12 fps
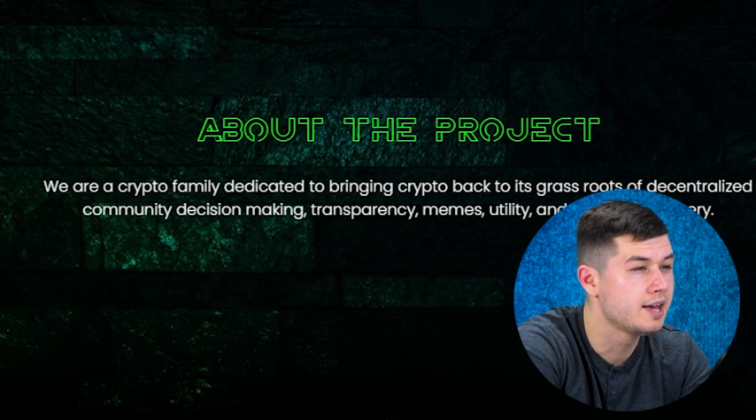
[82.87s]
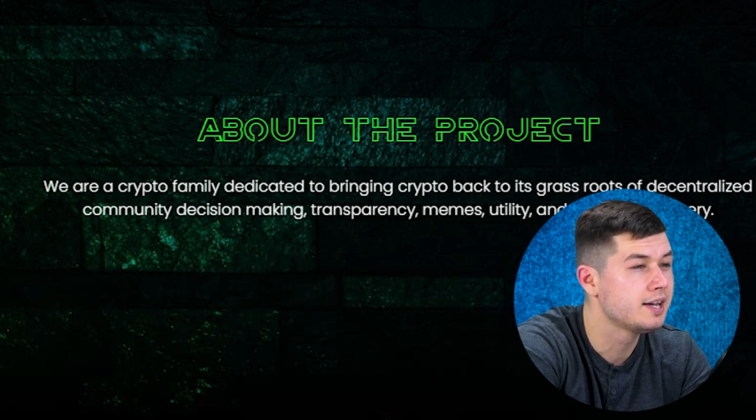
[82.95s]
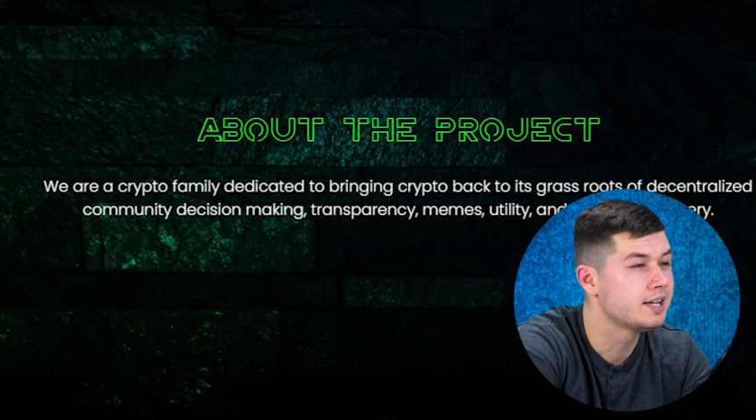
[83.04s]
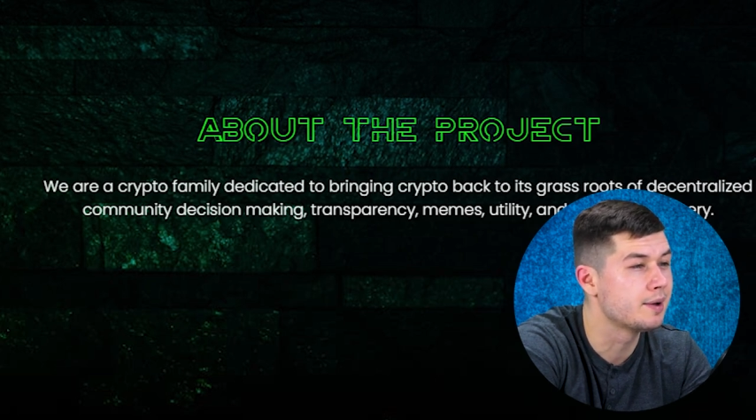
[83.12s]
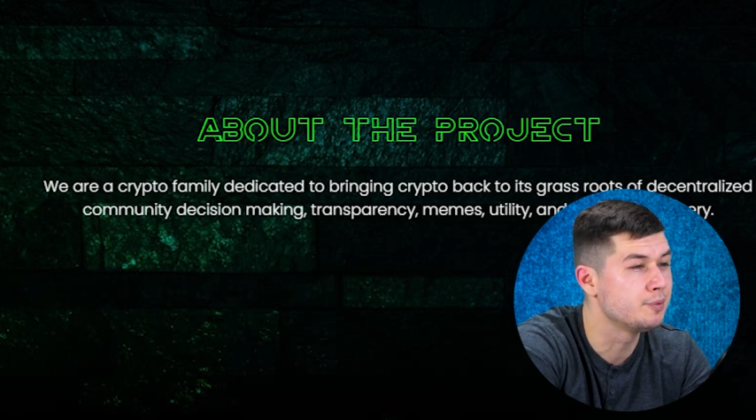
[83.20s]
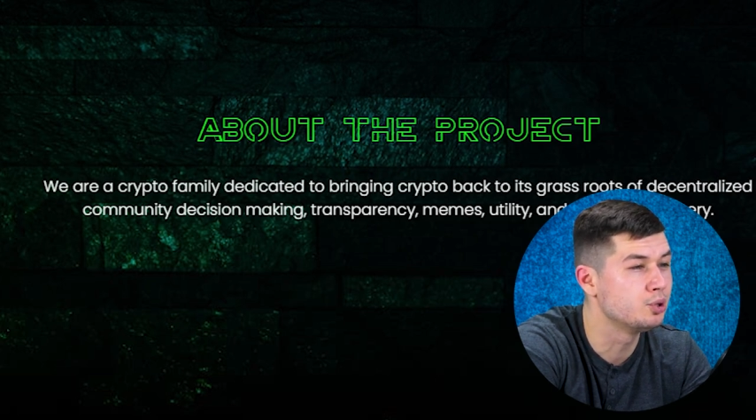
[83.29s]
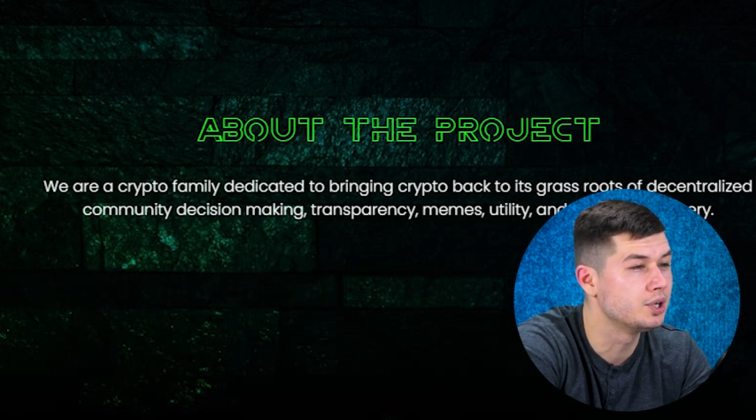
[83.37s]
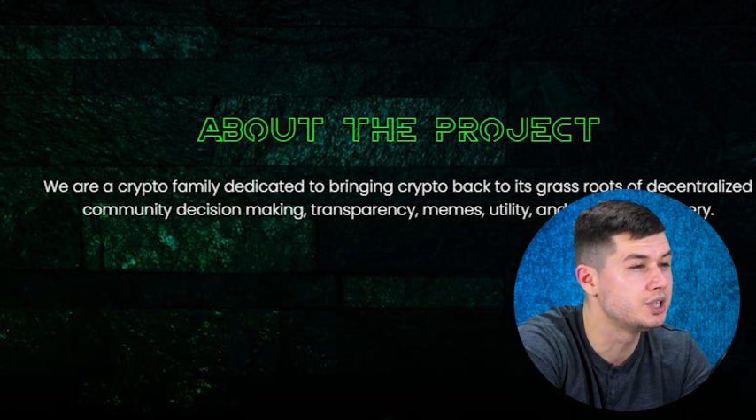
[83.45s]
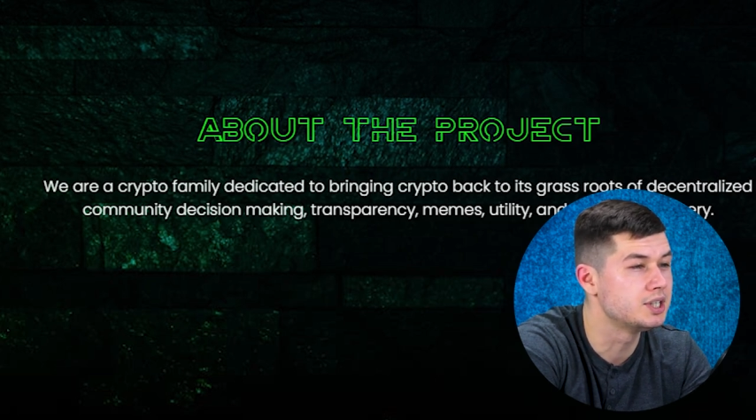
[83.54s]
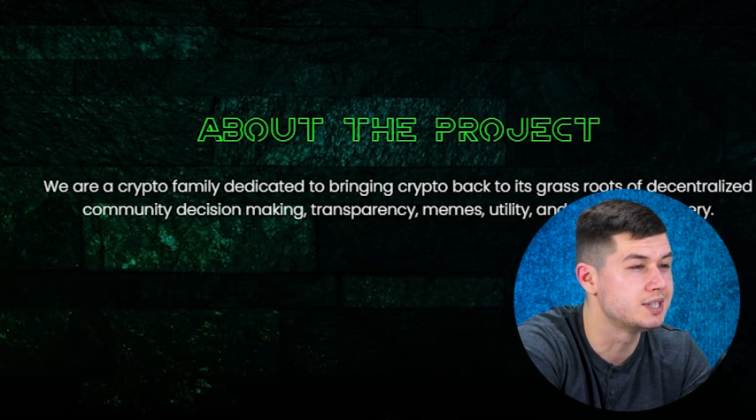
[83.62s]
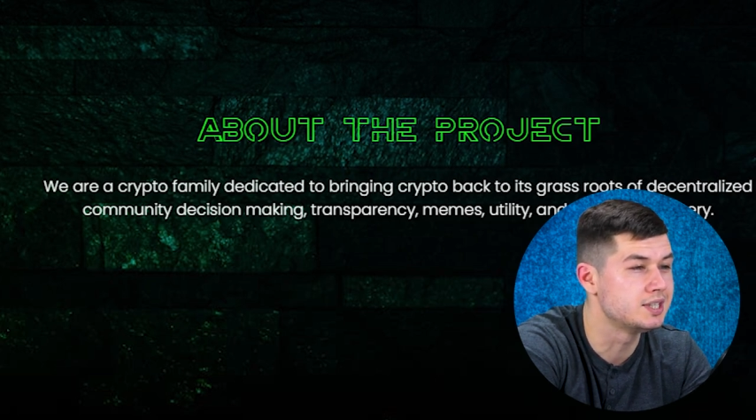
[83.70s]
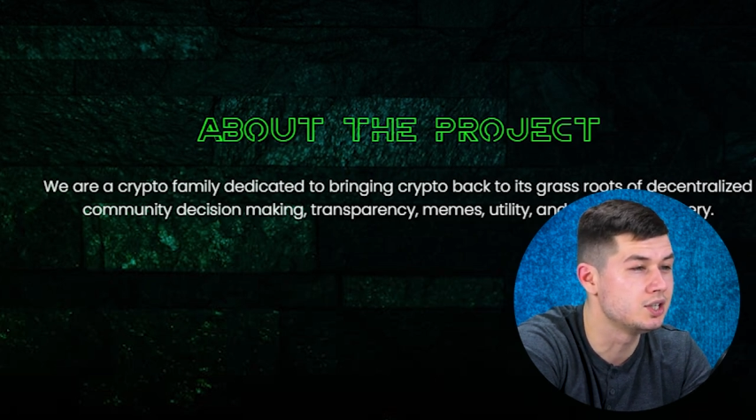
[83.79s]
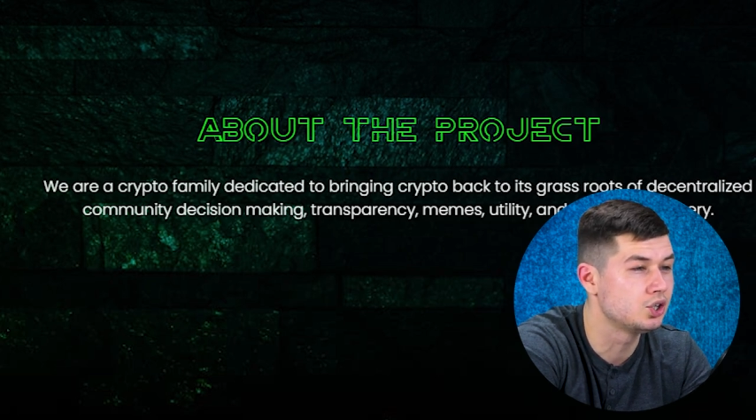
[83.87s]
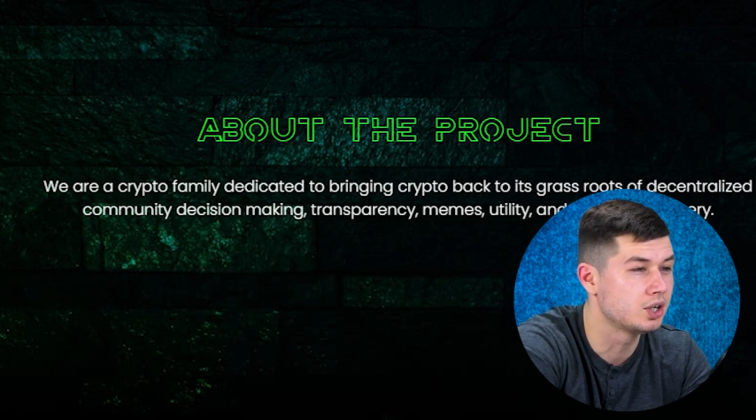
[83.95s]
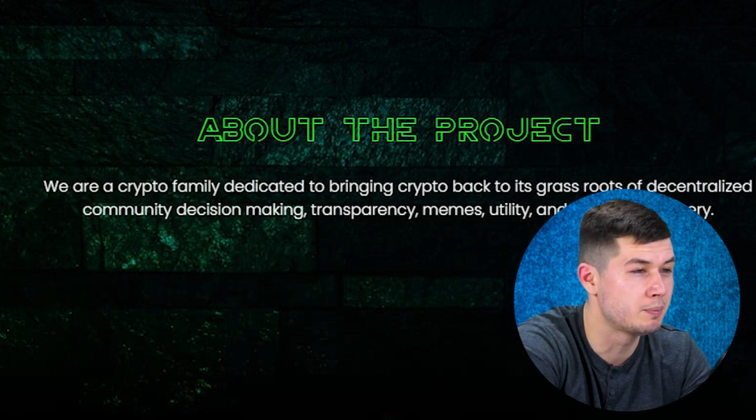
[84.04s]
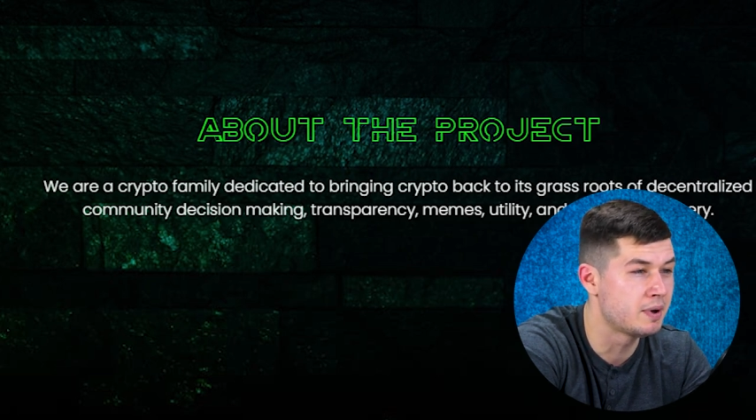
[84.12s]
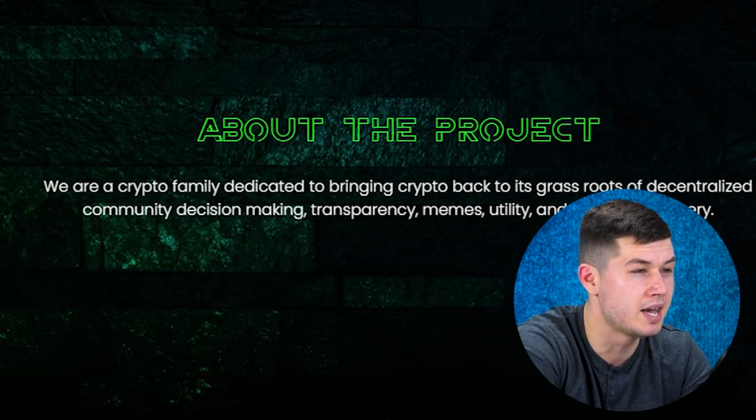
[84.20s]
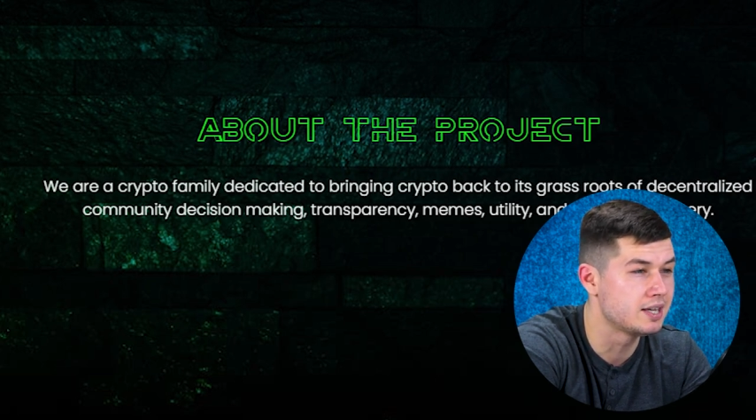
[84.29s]
community
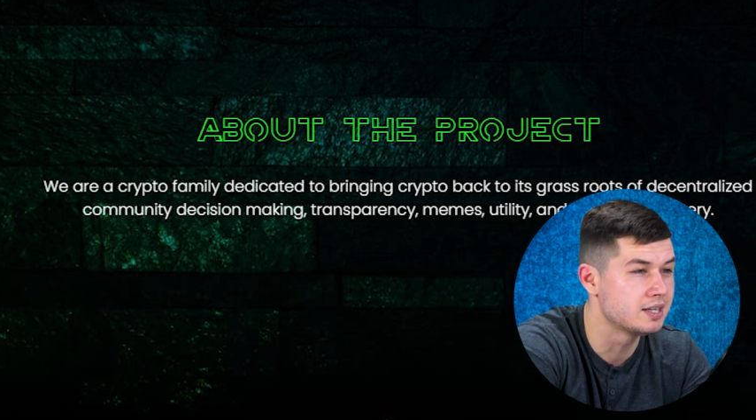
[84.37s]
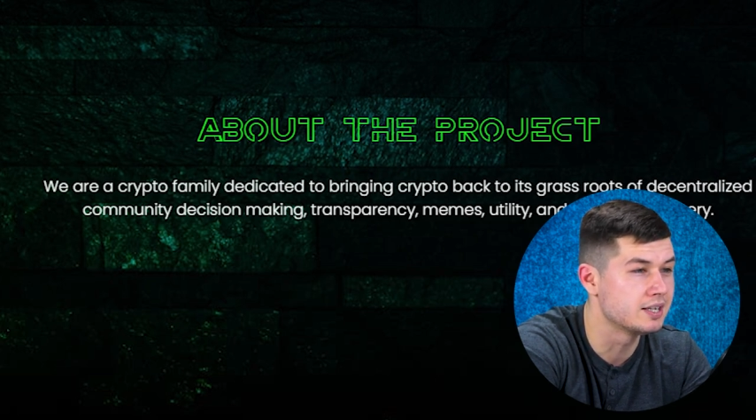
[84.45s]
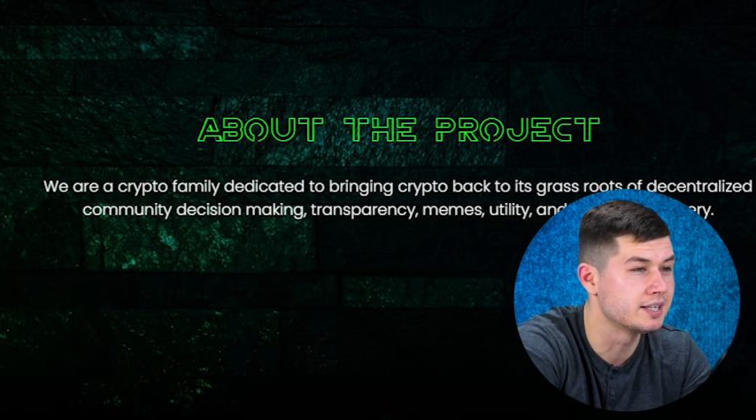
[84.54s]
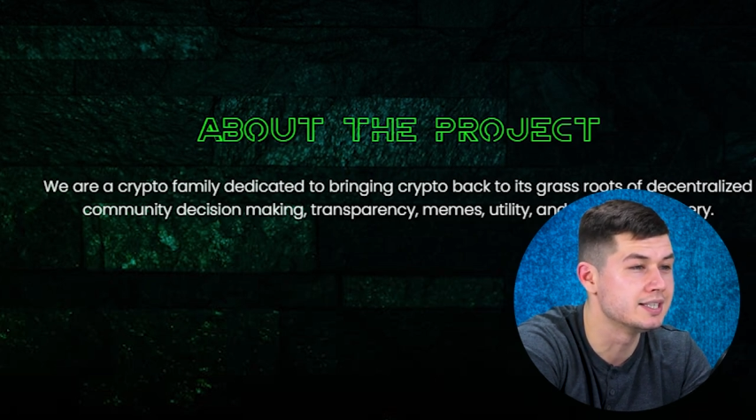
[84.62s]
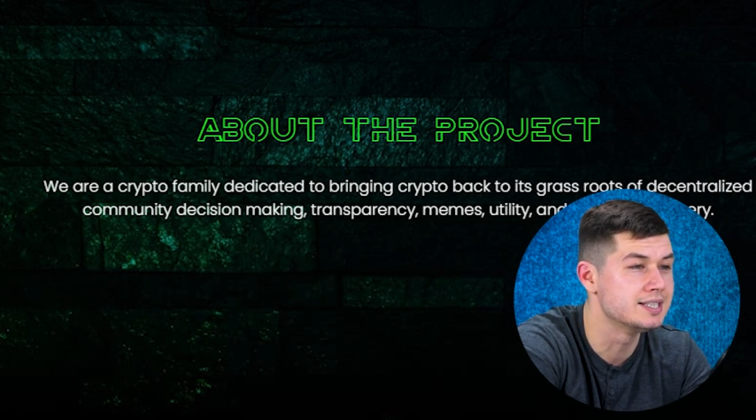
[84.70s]
decision making,